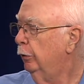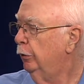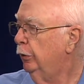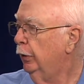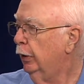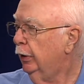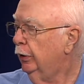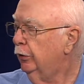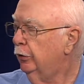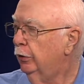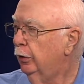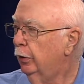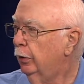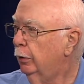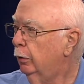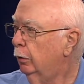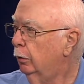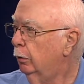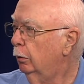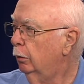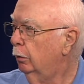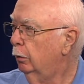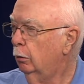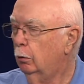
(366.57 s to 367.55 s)
Dick said,
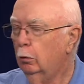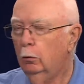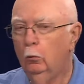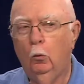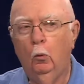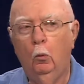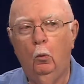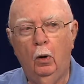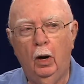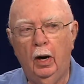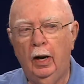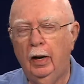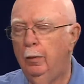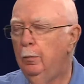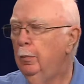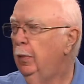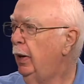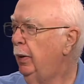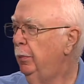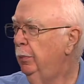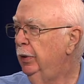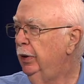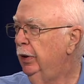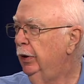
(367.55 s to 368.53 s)
Why am
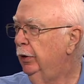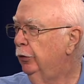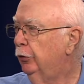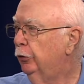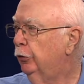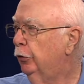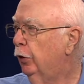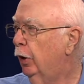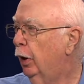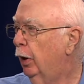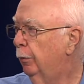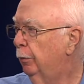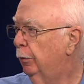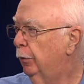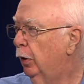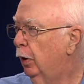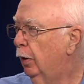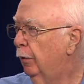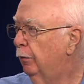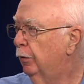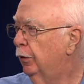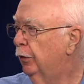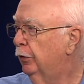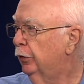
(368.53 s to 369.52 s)
I being stopped,
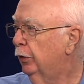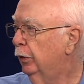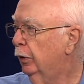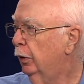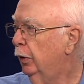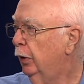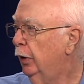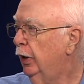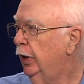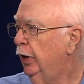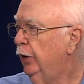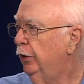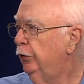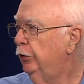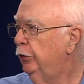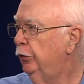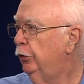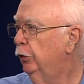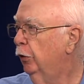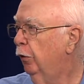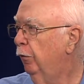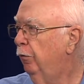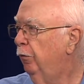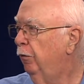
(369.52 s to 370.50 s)
officer? He
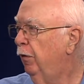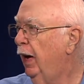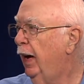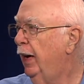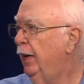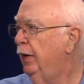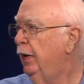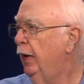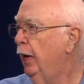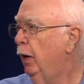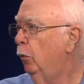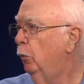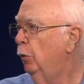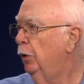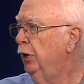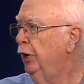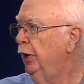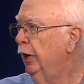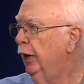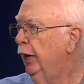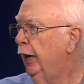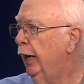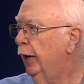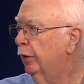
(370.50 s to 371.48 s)
says, You'll find out when
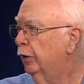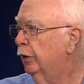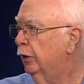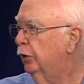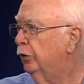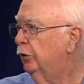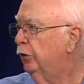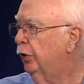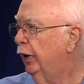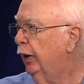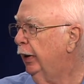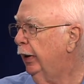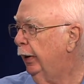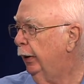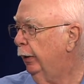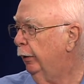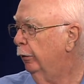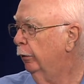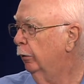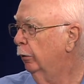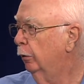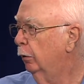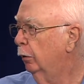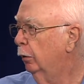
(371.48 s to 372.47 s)
you get the
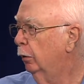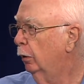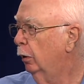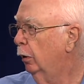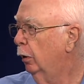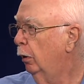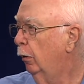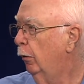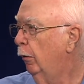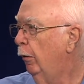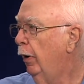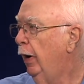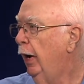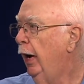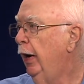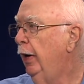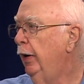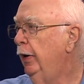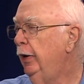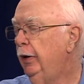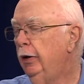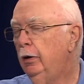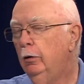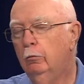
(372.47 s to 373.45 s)
ticket.
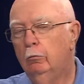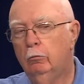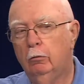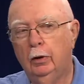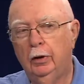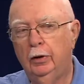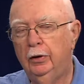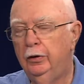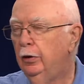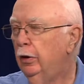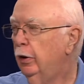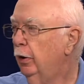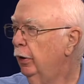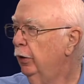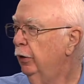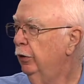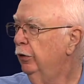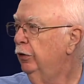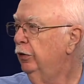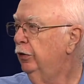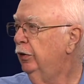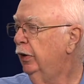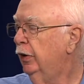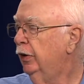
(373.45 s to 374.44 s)
And he had written
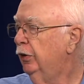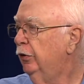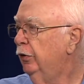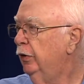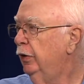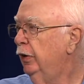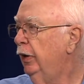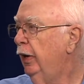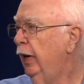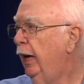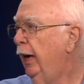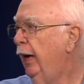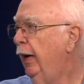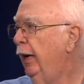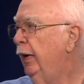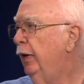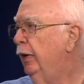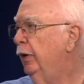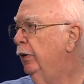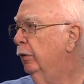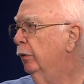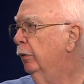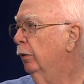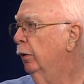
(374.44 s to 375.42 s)

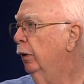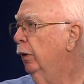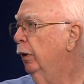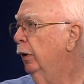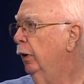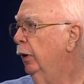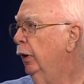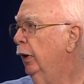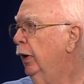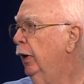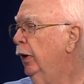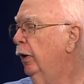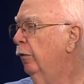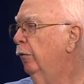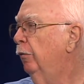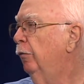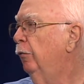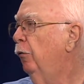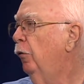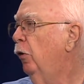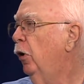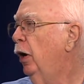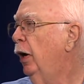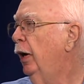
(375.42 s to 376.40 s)
68 in a
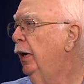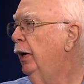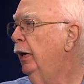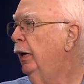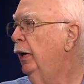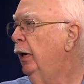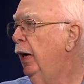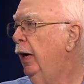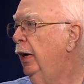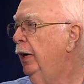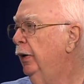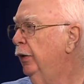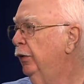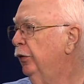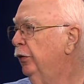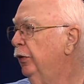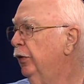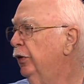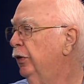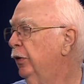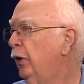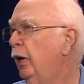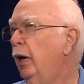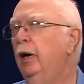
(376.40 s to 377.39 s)
40 in a
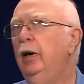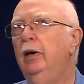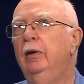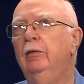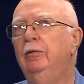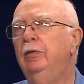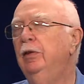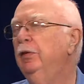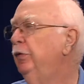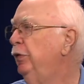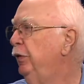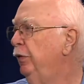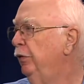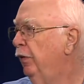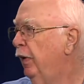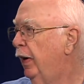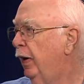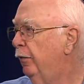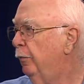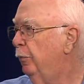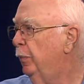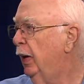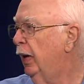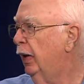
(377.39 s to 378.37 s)
6 in a
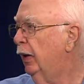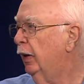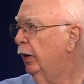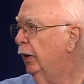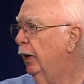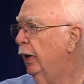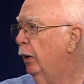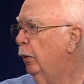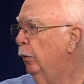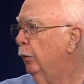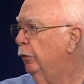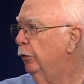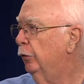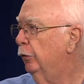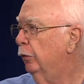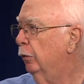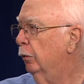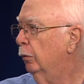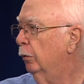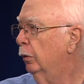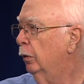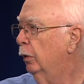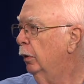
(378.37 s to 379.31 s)
55 mile an hour zone.